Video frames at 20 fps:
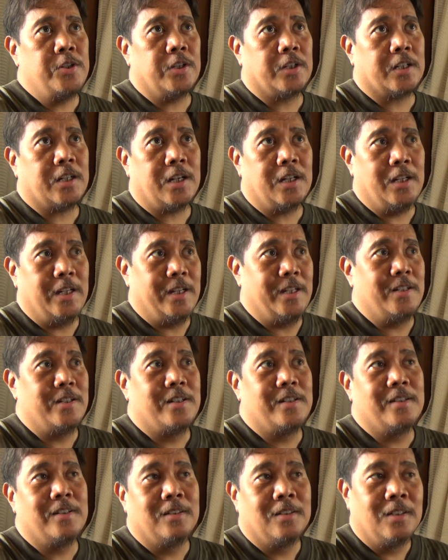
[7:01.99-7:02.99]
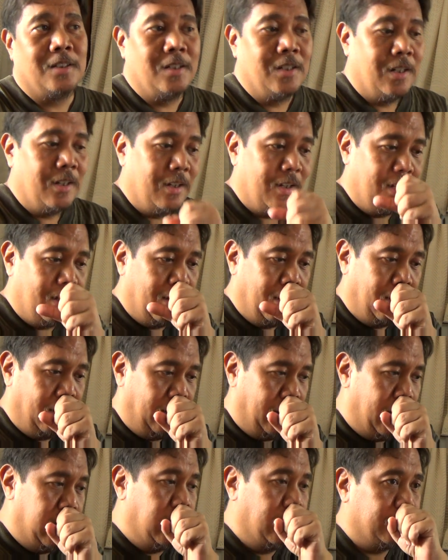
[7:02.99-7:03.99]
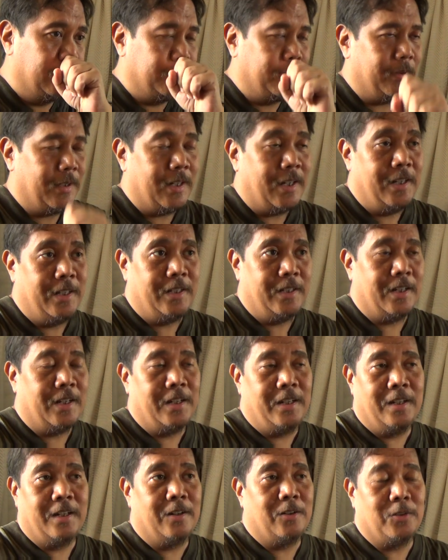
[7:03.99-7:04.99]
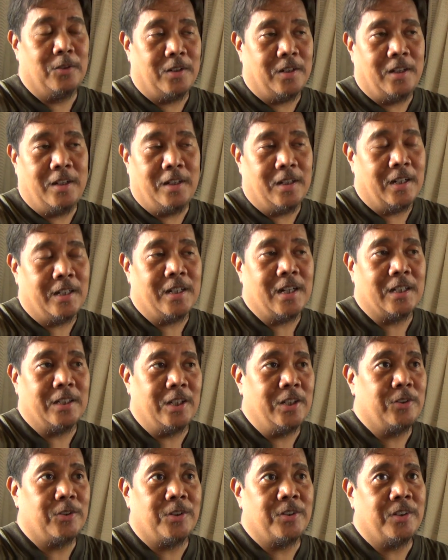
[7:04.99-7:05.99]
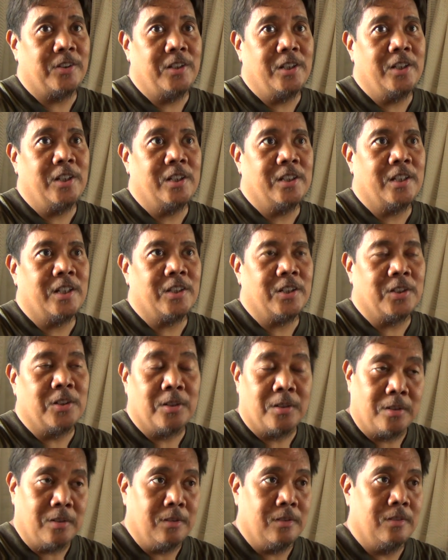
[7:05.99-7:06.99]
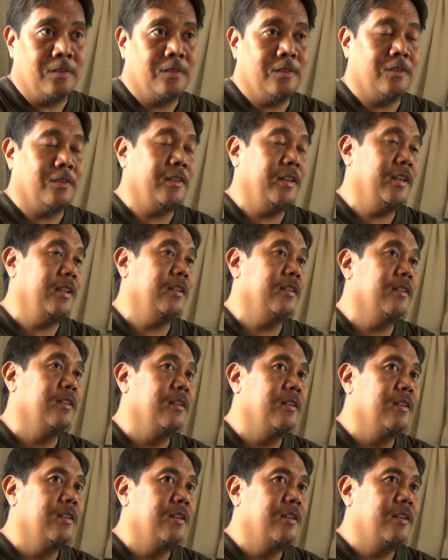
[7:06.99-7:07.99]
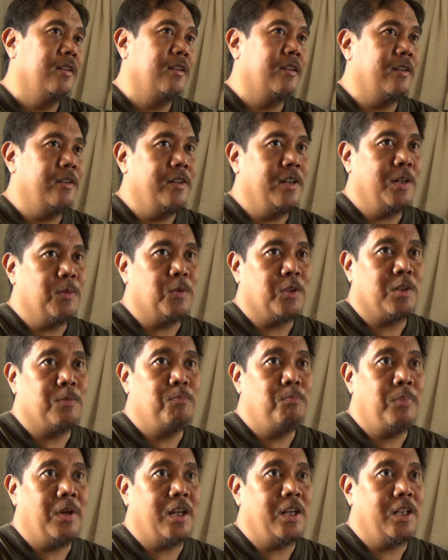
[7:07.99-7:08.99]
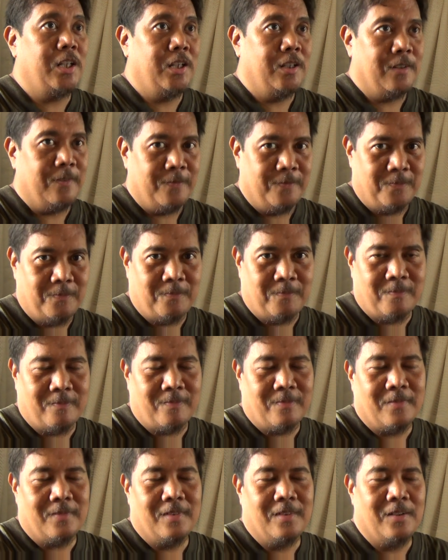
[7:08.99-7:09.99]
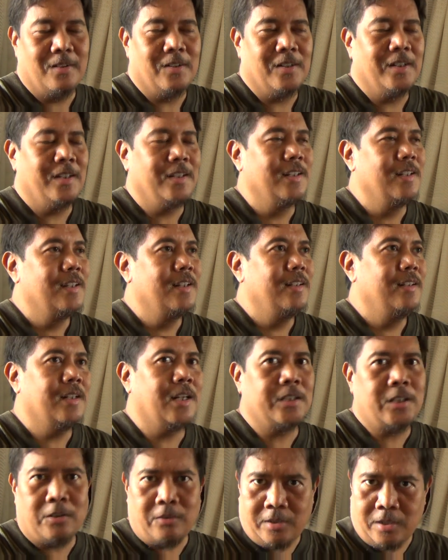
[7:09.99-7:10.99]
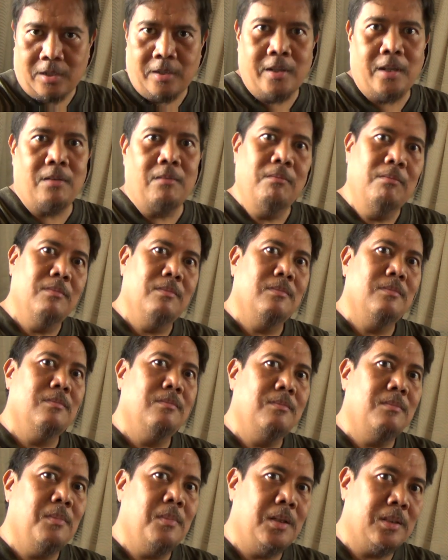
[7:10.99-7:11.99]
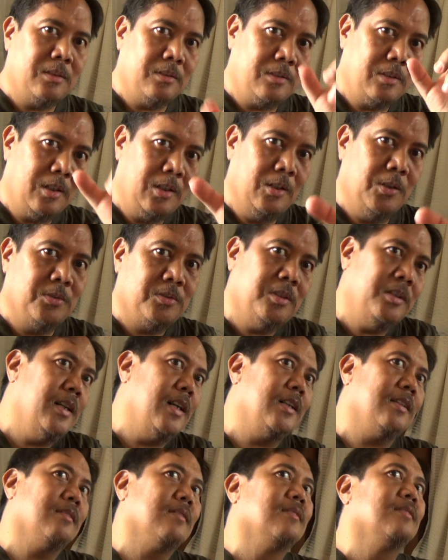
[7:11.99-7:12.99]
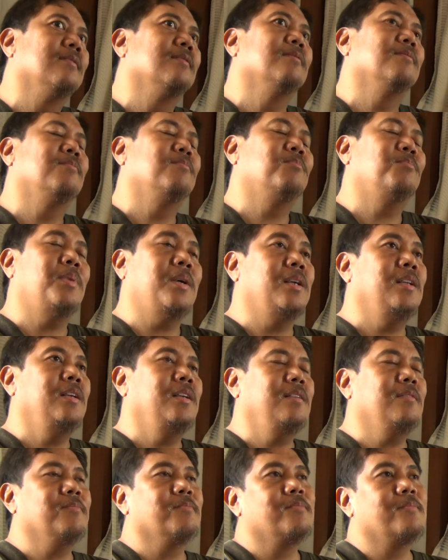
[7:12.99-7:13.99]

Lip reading: year college, I got interested in another girl. Okay, her name was Penny. Okay, not her real name, but close to that, Penny.